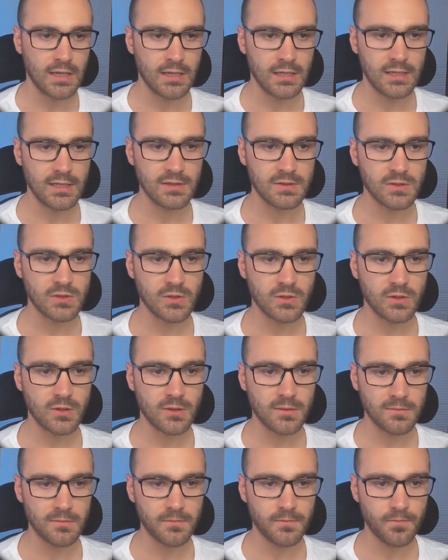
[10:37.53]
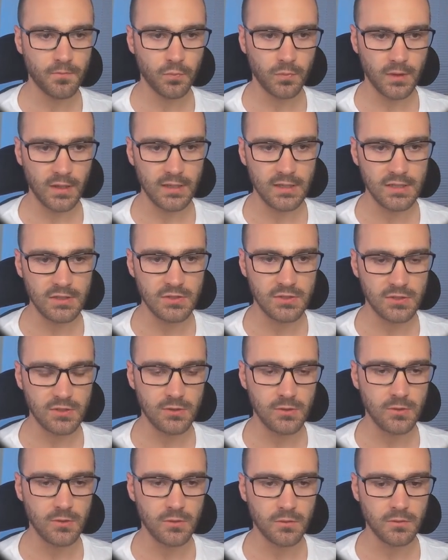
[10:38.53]
insert
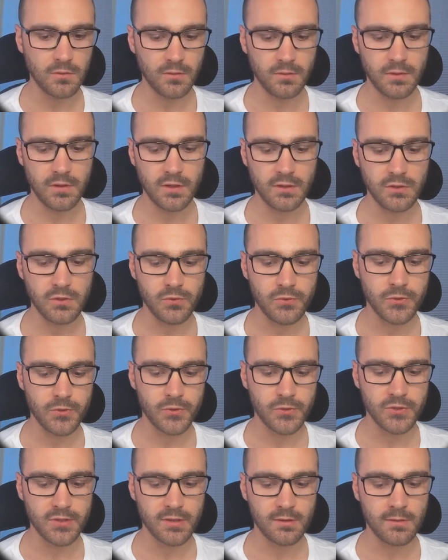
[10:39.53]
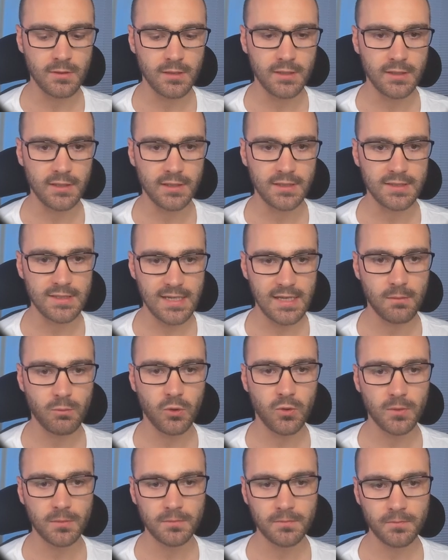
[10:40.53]
into the users
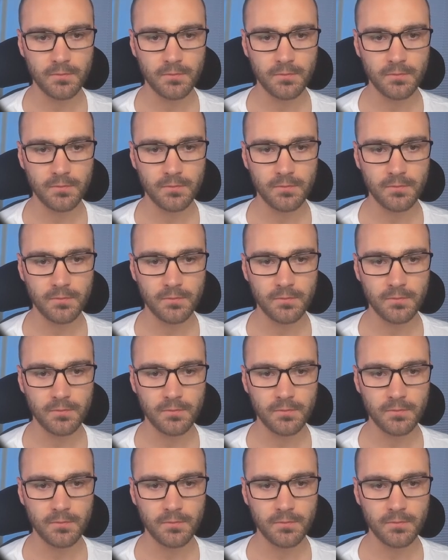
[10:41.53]
table